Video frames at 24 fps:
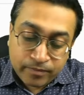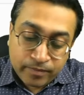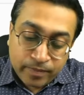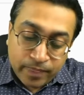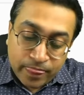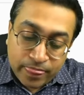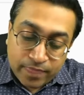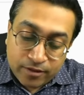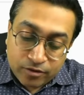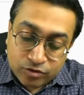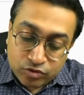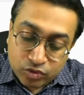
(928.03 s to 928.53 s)

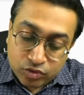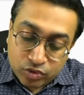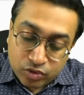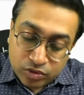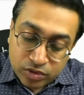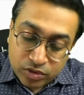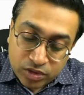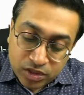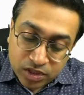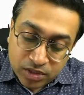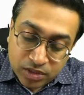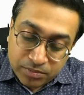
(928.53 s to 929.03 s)
so
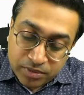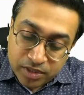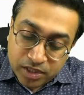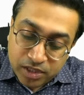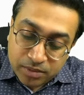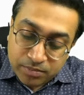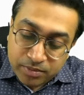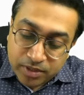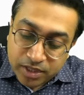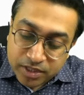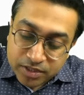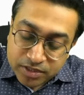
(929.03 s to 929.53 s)
terminal
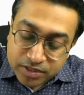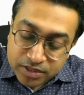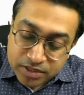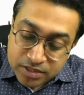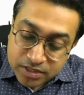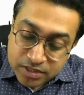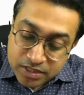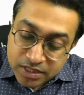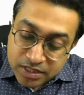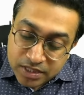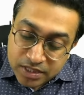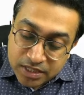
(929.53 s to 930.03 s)
branches,
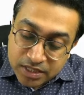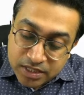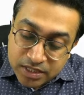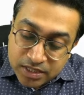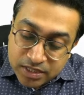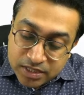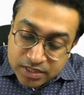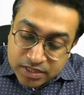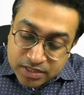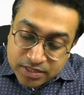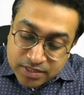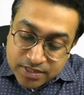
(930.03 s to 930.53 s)

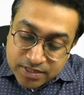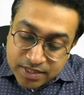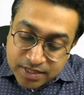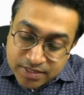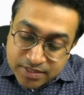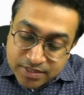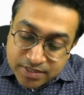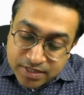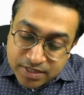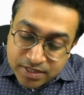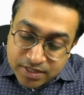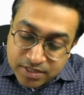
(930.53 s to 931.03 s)

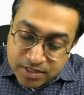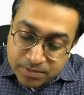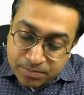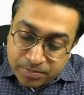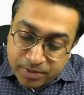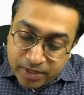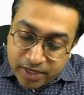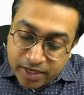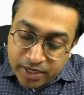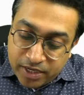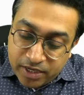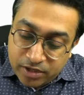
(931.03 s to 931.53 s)
sensory
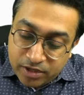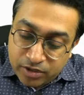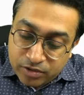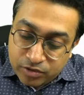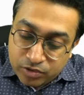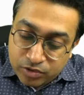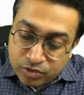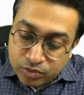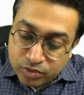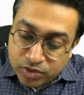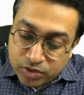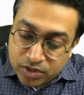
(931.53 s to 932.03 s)
supply to
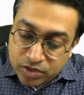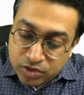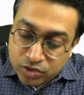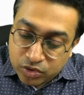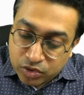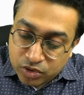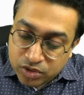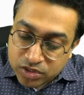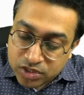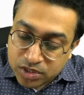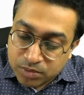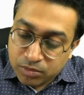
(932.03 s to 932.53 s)
the
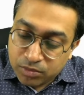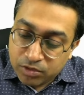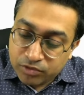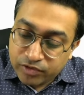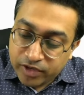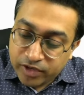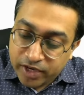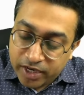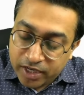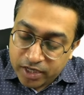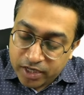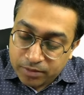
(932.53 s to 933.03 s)
dorsum of
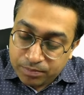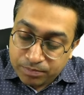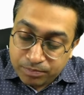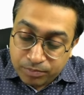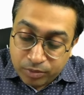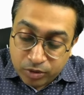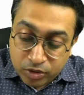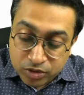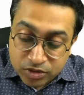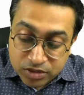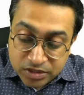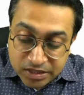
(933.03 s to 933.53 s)
hand,
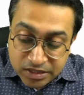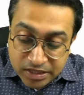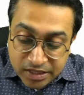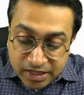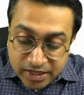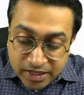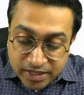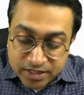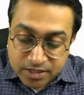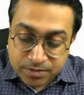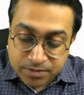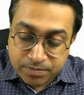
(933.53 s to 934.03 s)
posterior
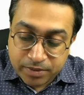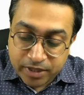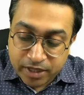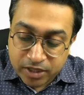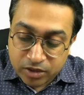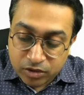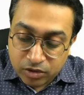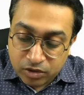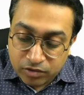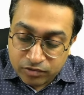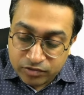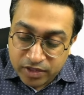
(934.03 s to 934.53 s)
aspect
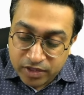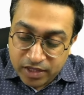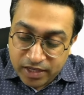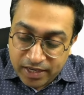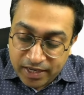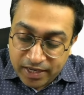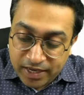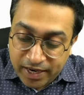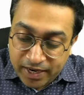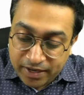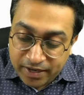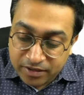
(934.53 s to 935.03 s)
of the
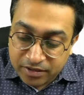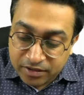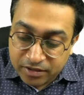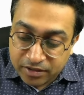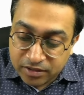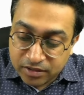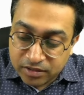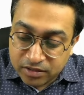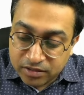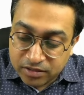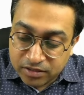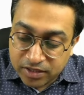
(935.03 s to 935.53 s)
lateral
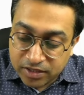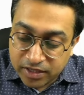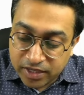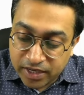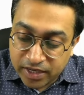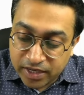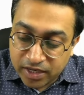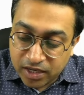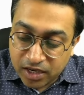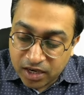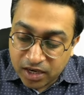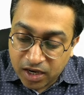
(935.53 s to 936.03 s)

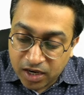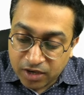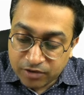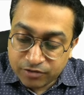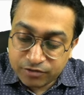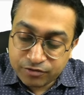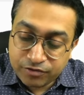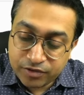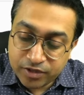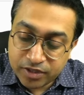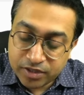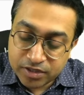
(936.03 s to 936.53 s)
3.5
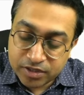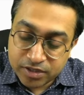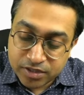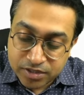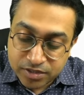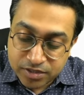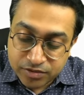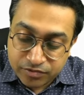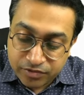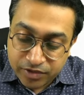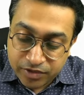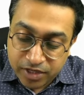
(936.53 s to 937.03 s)
fingers,
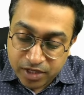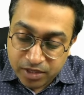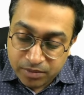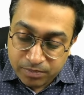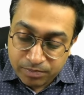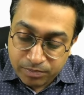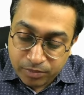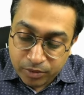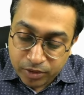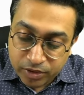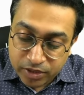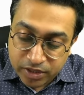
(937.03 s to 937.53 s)
very
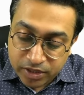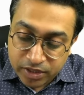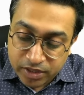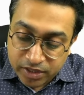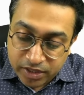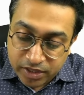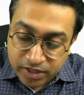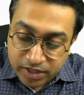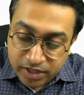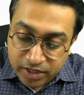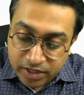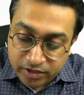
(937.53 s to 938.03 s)
important.
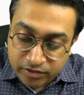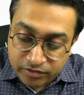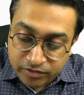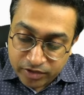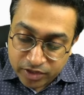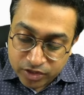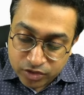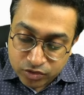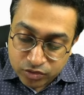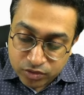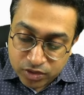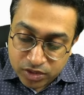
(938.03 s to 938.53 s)

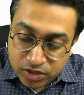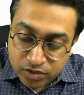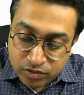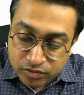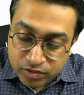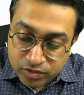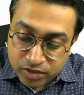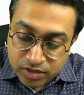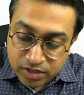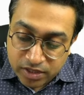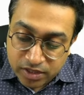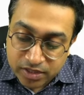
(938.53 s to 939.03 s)
Eventually you will
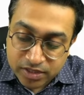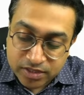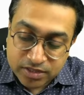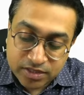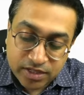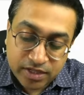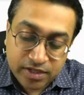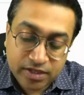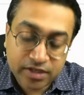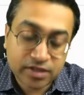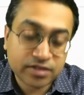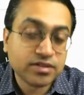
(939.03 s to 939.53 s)
understand, it
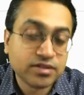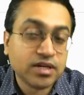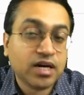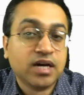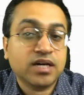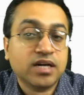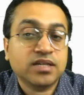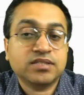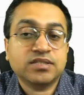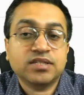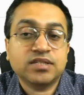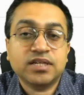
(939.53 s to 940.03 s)
is asked
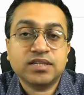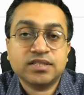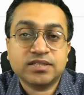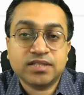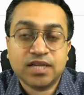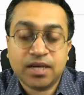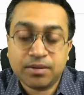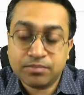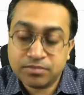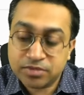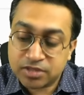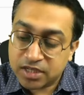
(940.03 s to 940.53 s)
in the
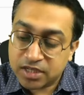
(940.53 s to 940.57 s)
exams.